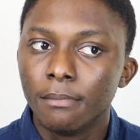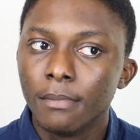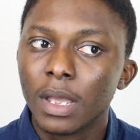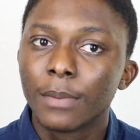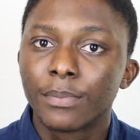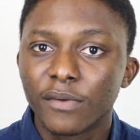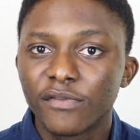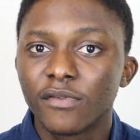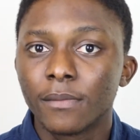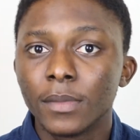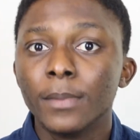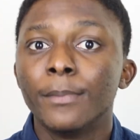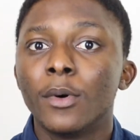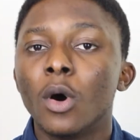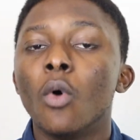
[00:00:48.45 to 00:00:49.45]
make profit from
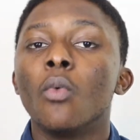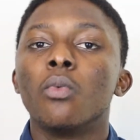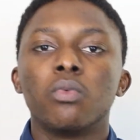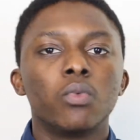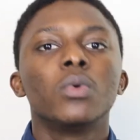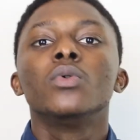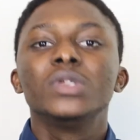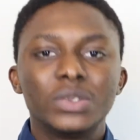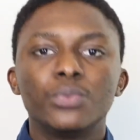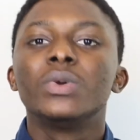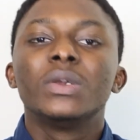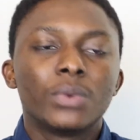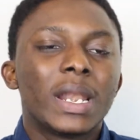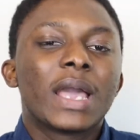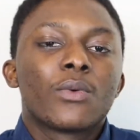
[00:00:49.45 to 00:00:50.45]
it, but we
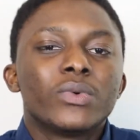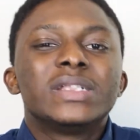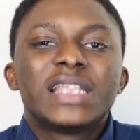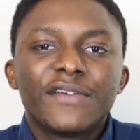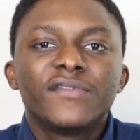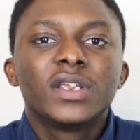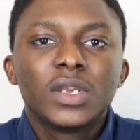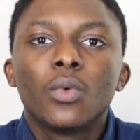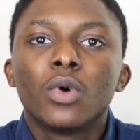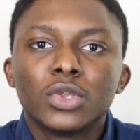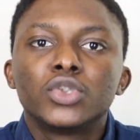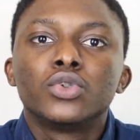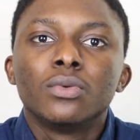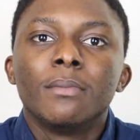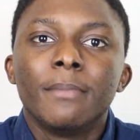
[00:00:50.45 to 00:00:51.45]
definitely
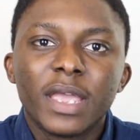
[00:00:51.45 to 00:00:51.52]
want to